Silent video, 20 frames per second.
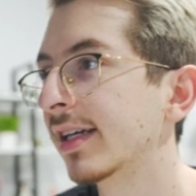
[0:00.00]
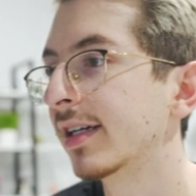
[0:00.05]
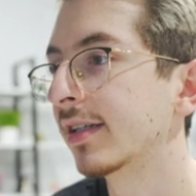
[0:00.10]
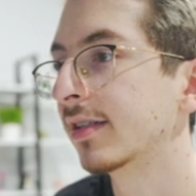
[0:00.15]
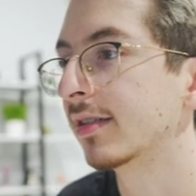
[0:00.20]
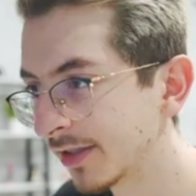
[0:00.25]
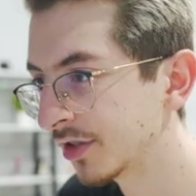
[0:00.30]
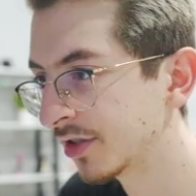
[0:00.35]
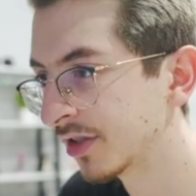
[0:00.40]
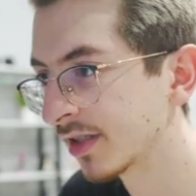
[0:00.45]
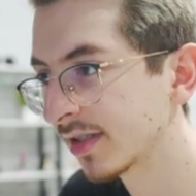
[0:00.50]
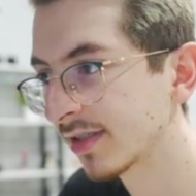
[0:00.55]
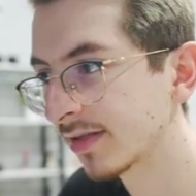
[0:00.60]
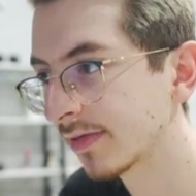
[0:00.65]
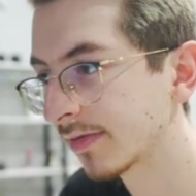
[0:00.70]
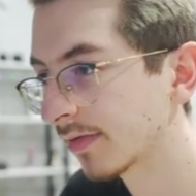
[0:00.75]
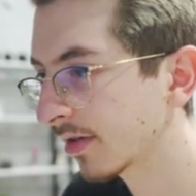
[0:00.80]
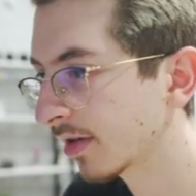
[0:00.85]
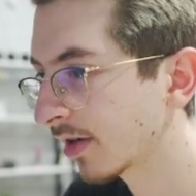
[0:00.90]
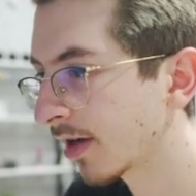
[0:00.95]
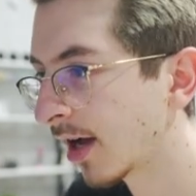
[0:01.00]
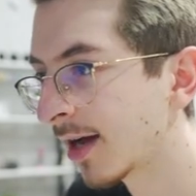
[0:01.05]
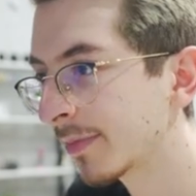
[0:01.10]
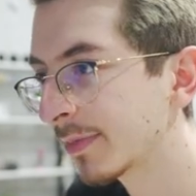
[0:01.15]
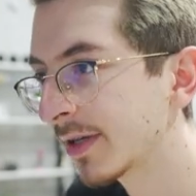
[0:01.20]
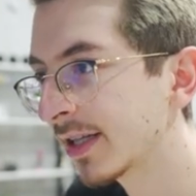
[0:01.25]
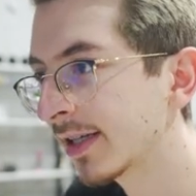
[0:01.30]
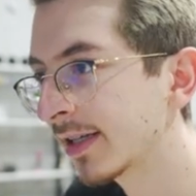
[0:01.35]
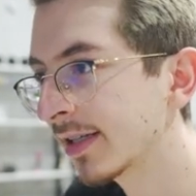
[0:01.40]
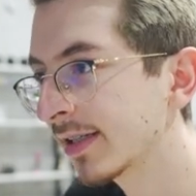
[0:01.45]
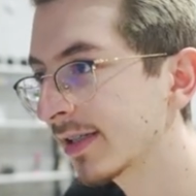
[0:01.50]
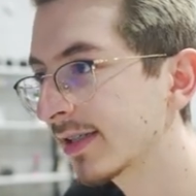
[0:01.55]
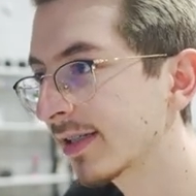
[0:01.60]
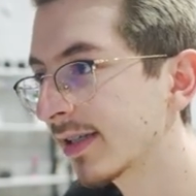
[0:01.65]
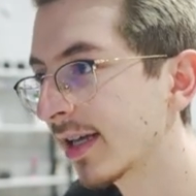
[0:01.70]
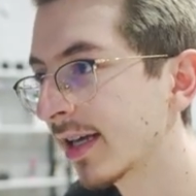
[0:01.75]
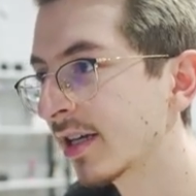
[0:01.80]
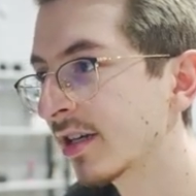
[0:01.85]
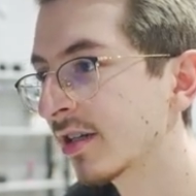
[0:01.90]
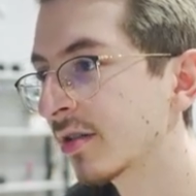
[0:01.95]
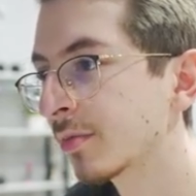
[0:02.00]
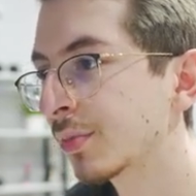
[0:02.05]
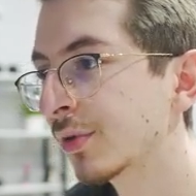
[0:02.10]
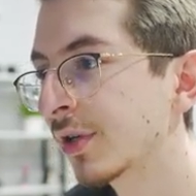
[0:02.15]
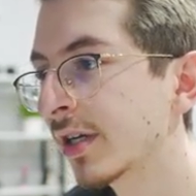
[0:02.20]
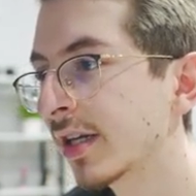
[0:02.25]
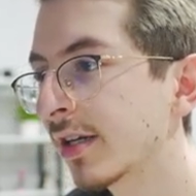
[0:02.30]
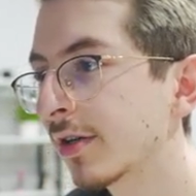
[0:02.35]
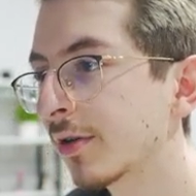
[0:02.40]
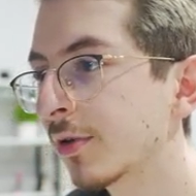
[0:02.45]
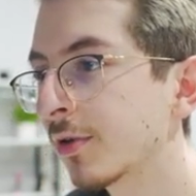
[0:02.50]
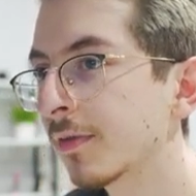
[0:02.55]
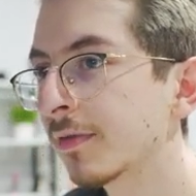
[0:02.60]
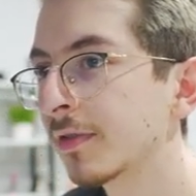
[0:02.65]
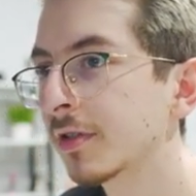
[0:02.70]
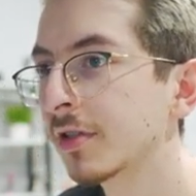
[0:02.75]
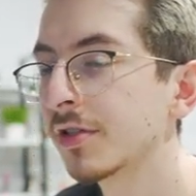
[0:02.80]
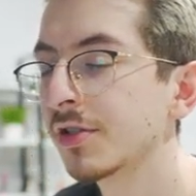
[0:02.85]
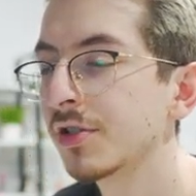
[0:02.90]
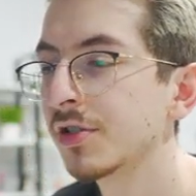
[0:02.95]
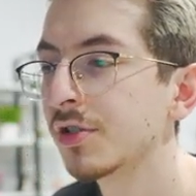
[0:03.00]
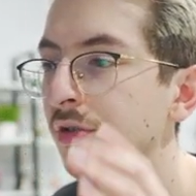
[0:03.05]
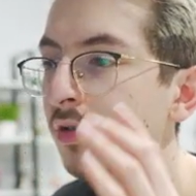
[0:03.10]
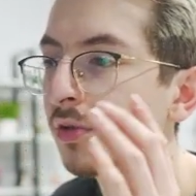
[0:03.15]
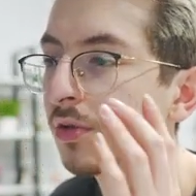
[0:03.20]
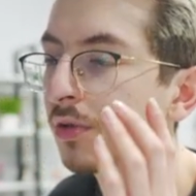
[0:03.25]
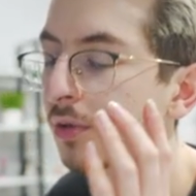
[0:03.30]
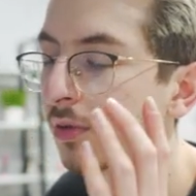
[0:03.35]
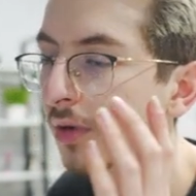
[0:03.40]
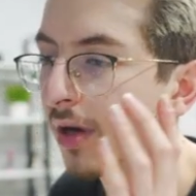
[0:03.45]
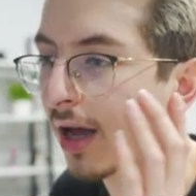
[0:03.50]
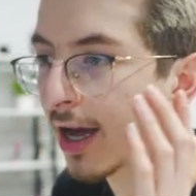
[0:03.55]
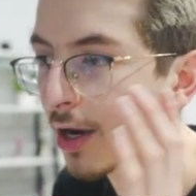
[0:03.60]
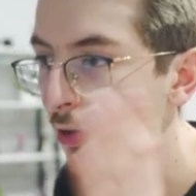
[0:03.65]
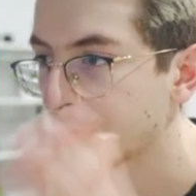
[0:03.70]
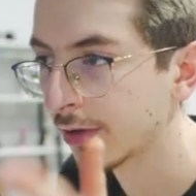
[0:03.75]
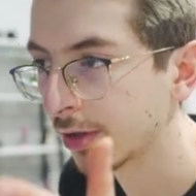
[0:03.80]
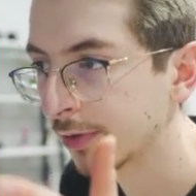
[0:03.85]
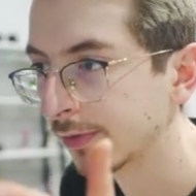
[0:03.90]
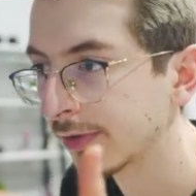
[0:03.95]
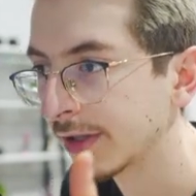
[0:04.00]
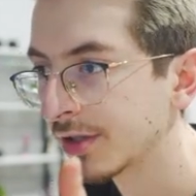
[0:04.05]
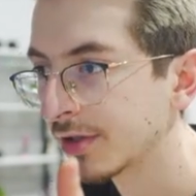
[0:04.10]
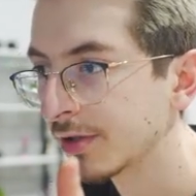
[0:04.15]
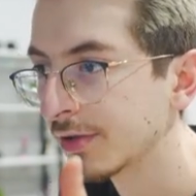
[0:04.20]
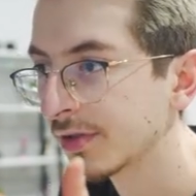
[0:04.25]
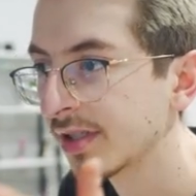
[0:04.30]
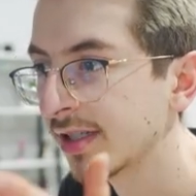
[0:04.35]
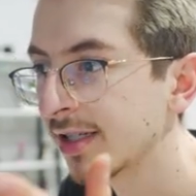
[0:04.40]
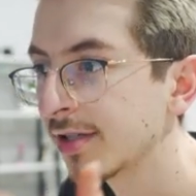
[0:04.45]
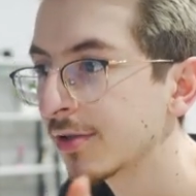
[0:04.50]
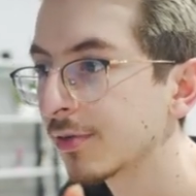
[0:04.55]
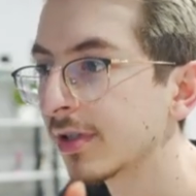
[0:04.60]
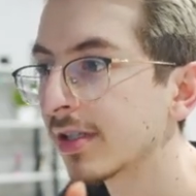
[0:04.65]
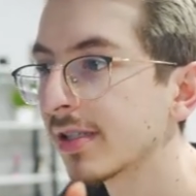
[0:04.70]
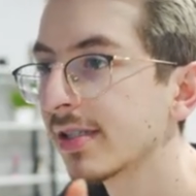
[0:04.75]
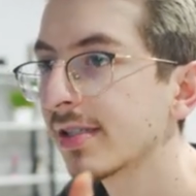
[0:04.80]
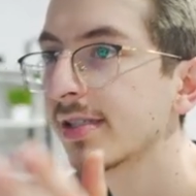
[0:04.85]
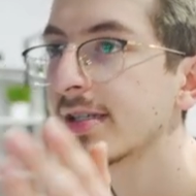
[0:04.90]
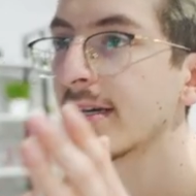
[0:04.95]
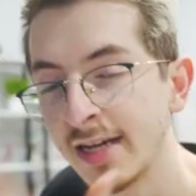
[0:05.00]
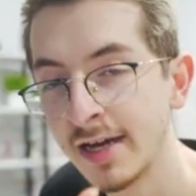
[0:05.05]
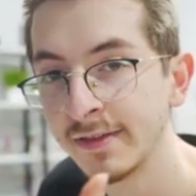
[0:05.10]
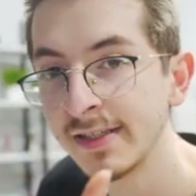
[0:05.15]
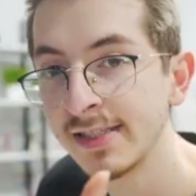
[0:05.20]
that. Let's just copy this and bring it over to our original sequence. Now,